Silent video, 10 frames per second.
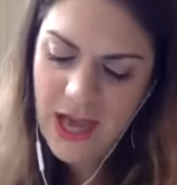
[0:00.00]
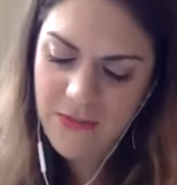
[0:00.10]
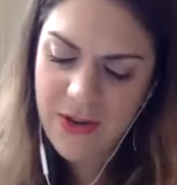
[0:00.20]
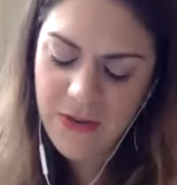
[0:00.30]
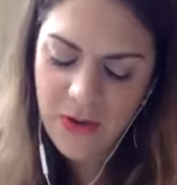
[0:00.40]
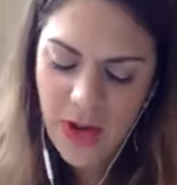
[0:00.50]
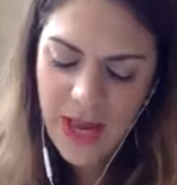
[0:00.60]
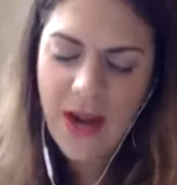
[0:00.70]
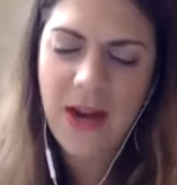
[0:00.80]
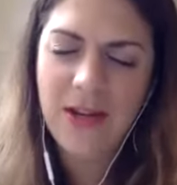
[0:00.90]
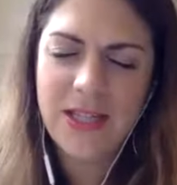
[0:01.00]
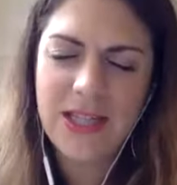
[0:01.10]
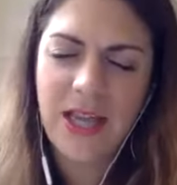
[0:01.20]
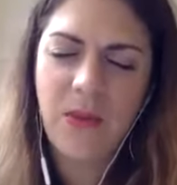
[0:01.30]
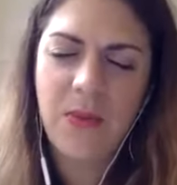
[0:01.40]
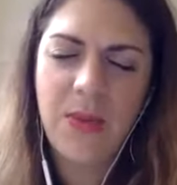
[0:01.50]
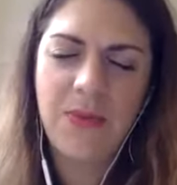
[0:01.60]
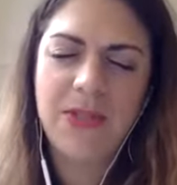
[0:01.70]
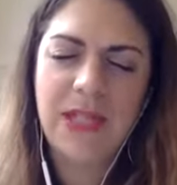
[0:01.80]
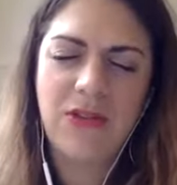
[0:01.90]
I've never quite heard, like, when
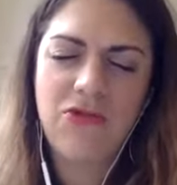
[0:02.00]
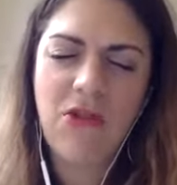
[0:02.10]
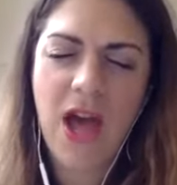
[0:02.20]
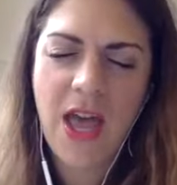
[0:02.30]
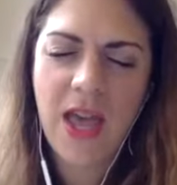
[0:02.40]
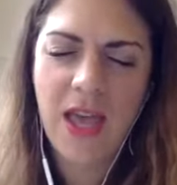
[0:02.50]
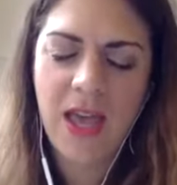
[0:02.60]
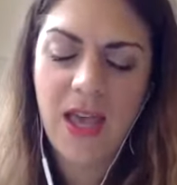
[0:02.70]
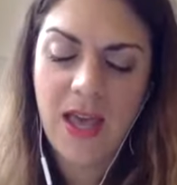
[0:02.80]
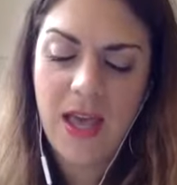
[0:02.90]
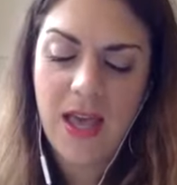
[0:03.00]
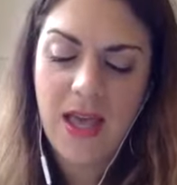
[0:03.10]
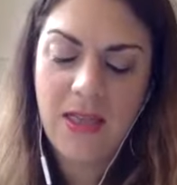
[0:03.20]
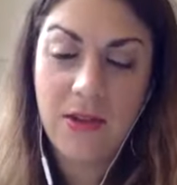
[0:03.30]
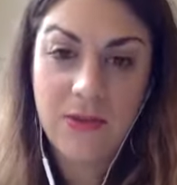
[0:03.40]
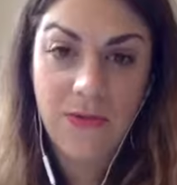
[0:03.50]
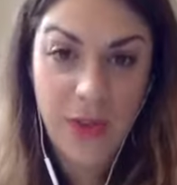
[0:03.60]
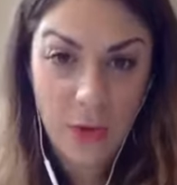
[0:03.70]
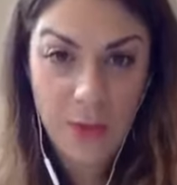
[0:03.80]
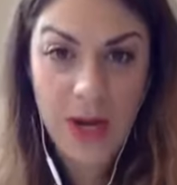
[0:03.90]
people say trying, there's
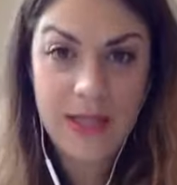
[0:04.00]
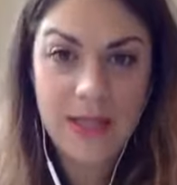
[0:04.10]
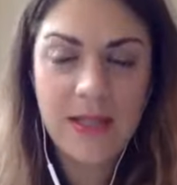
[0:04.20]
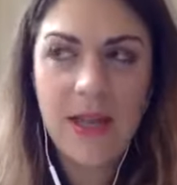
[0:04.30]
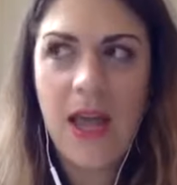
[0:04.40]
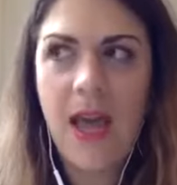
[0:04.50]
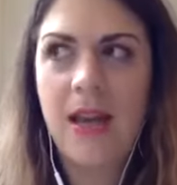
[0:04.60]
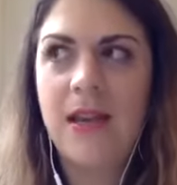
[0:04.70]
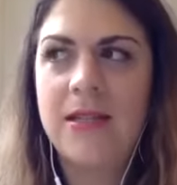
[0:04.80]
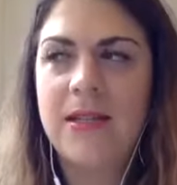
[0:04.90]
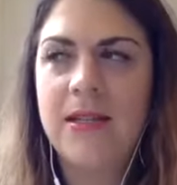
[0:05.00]
fear present. And